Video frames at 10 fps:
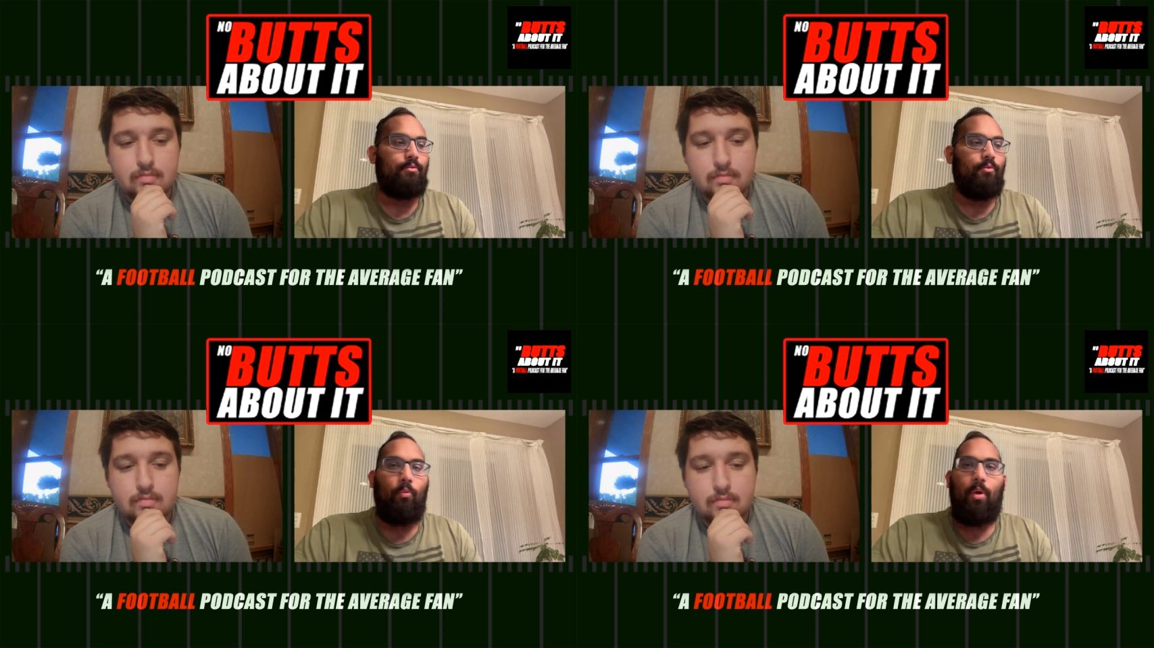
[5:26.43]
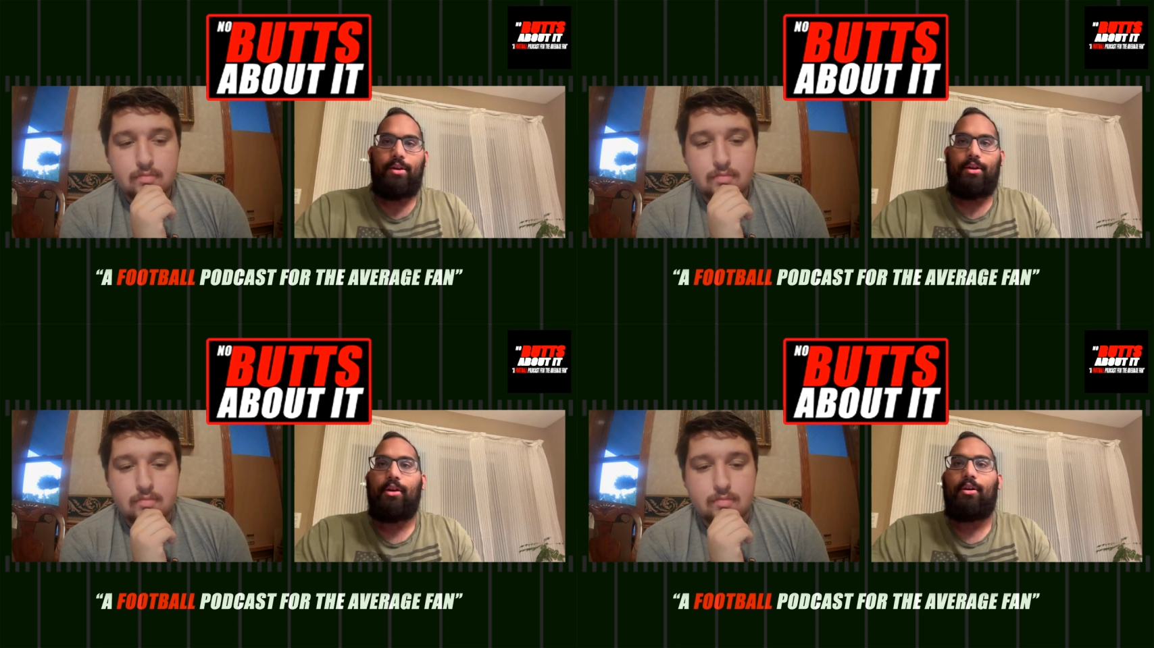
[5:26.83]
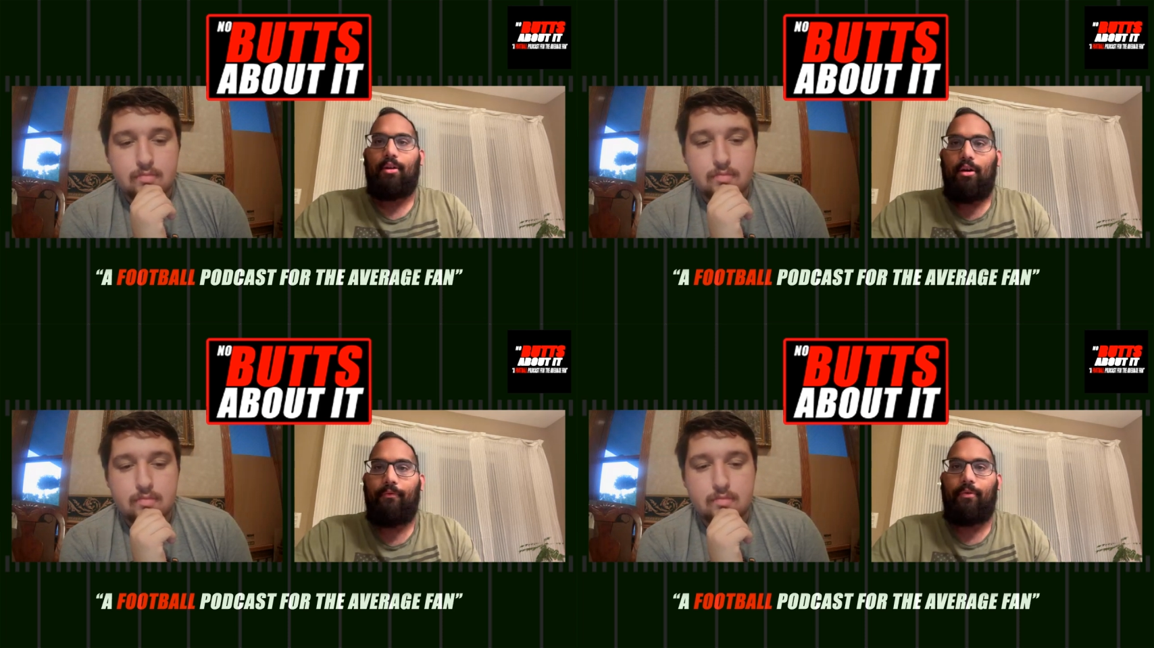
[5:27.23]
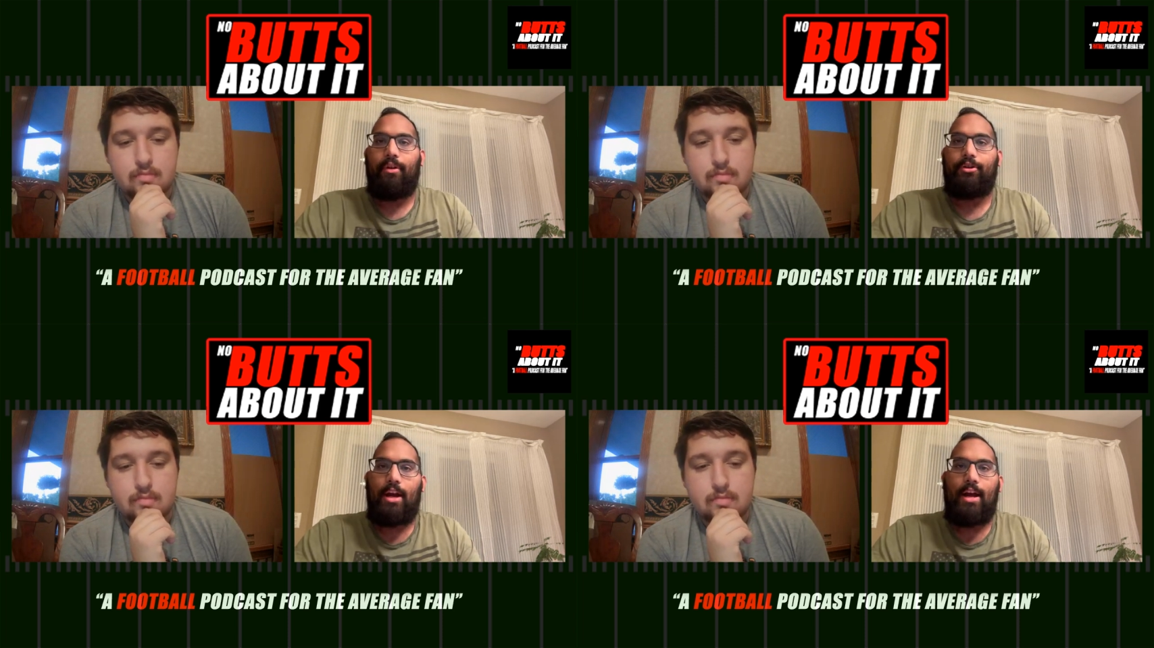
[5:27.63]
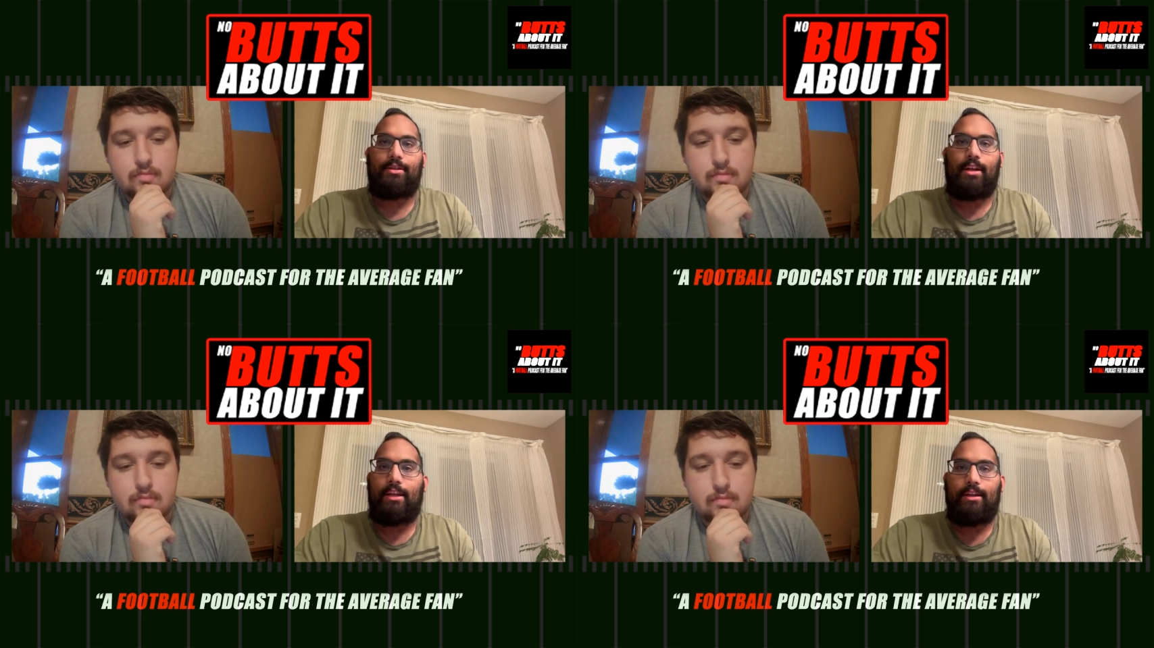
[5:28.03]
Speaker 1: one year for the Jets.
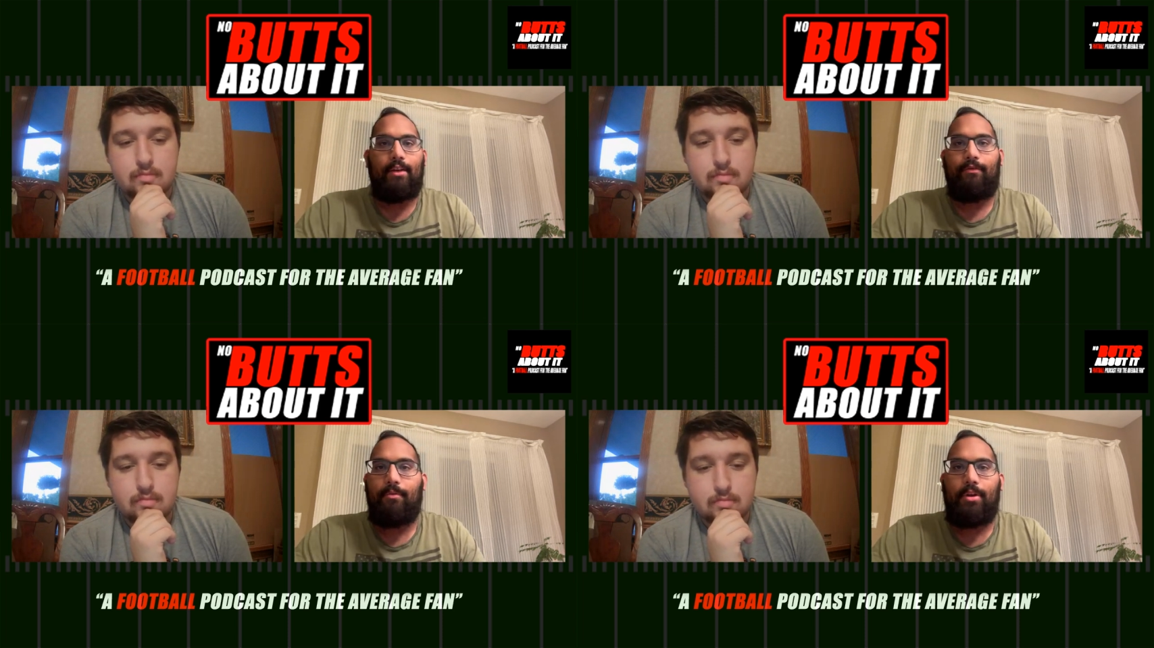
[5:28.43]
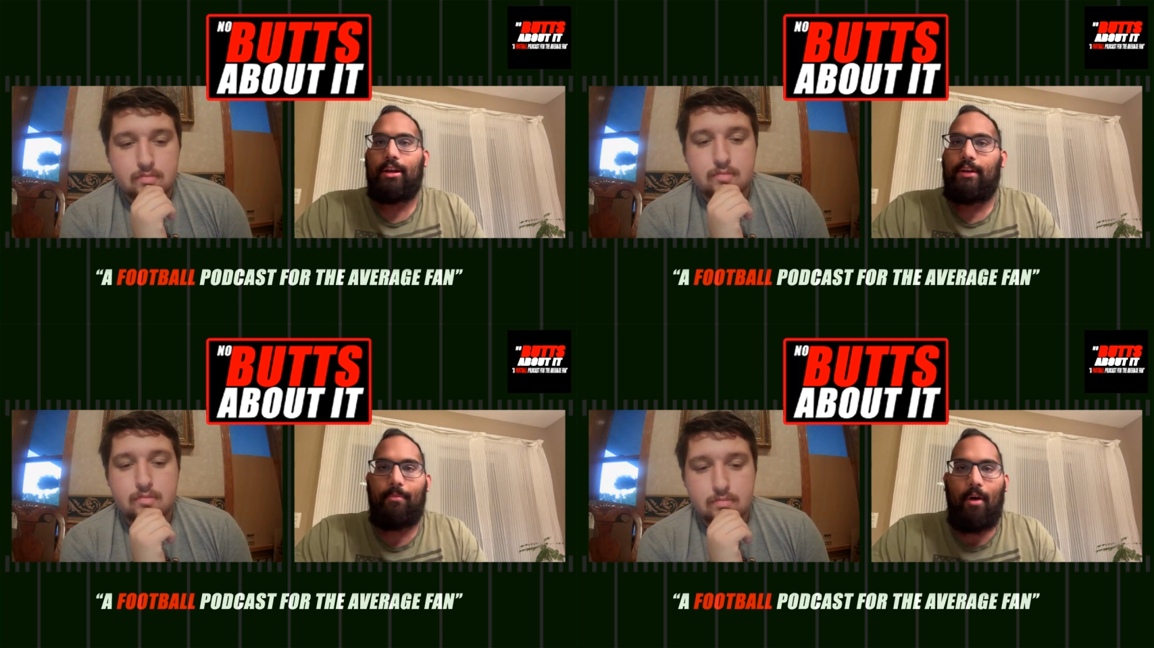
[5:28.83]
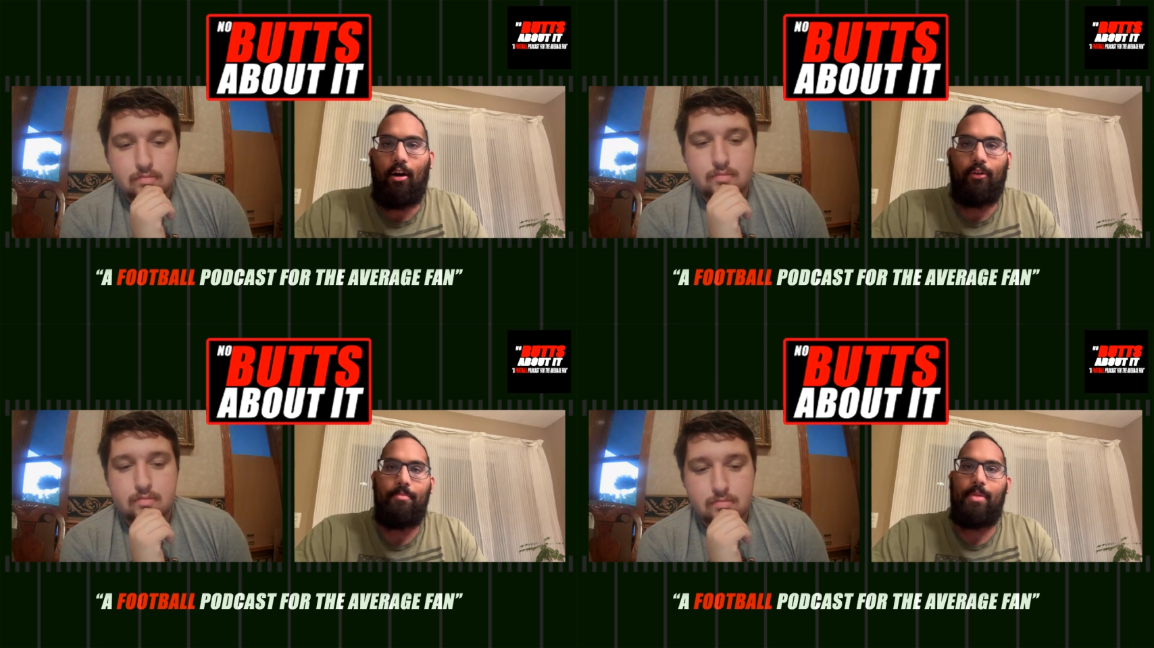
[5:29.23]
Like you give you know give him all the